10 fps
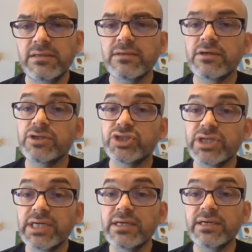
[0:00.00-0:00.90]

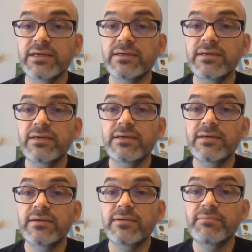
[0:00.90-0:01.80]
Australia,
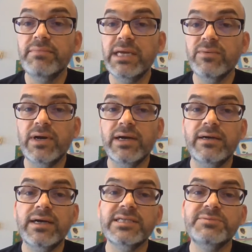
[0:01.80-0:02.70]

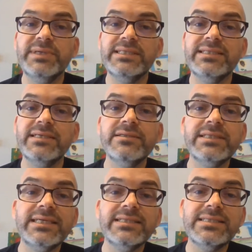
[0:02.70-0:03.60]
meanwhile, has been
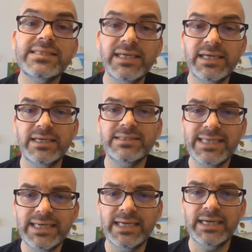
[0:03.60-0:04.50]
tilting and
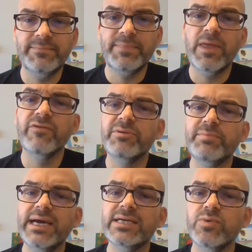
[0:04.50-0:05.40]
sinking over the
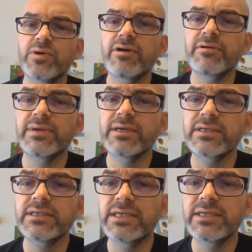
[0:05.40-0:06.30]
past 100
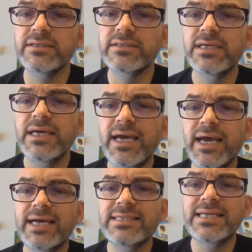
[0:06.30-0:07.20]
million years
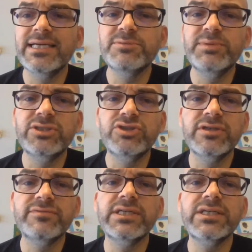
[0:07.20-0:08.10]
as it has been
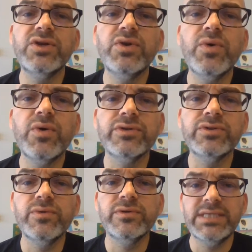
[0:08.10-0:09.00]
drifting north
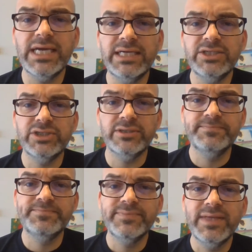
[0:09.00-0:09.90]
towards Asia.
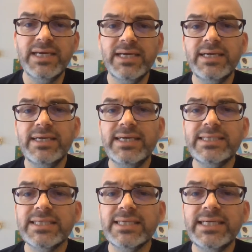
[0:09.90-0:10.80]

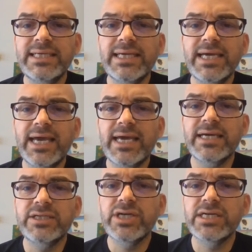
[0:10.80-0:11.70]
Its leading
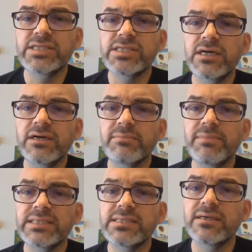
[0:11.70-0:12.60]
edge has sunk
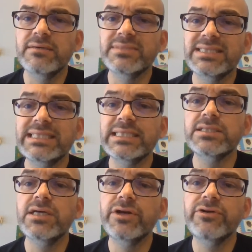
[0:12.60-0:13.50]
by some
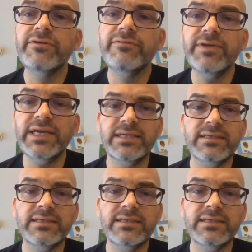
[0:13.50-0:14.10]
600 feet.